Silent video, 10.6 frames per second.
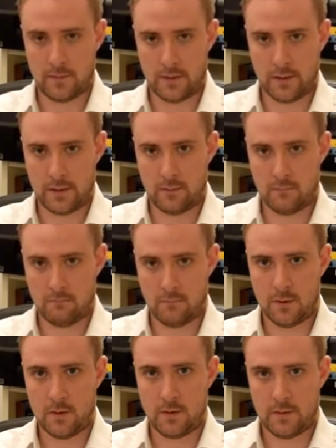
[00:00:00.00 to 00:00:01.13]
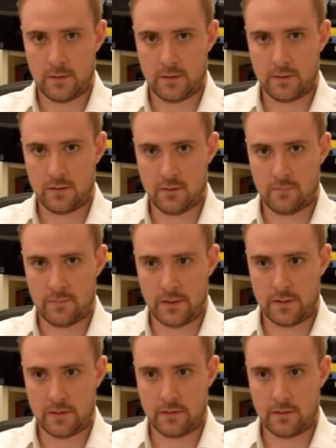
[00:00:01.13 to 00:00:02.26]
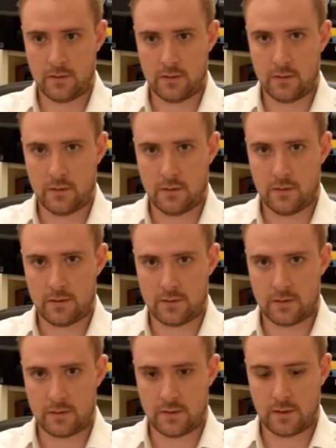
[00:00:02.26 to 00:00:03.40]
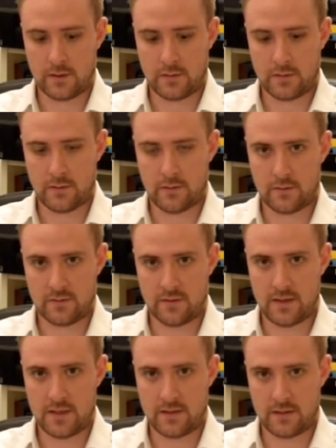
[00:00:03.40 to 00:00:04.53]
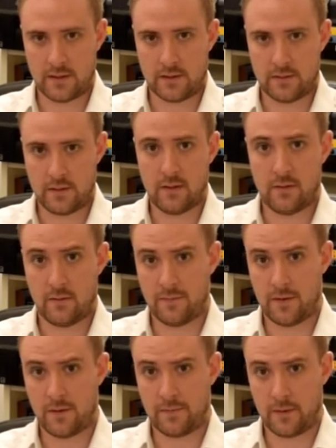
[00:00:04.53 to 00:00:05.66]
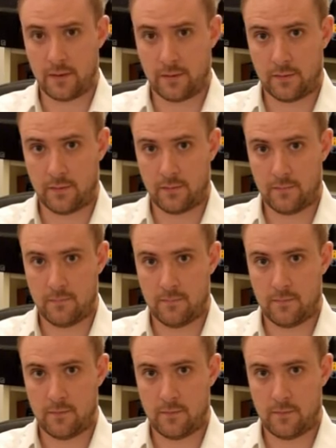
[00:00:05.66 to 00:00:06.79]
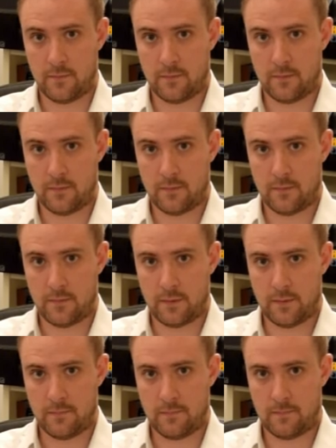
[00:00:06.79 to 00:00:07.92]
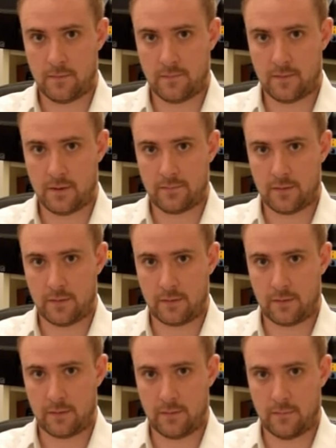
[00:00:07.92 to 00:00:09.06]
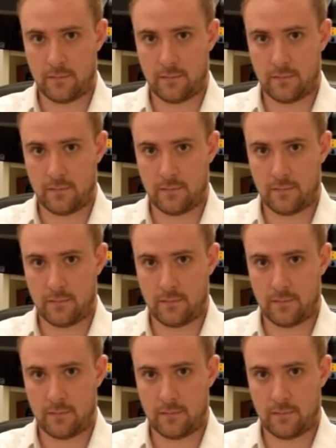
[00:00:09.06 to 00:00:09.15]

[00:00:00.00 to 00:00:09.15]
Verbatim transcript: but again, this is the beast as a state, as the state, the fatherland. Yeah? The fatherland.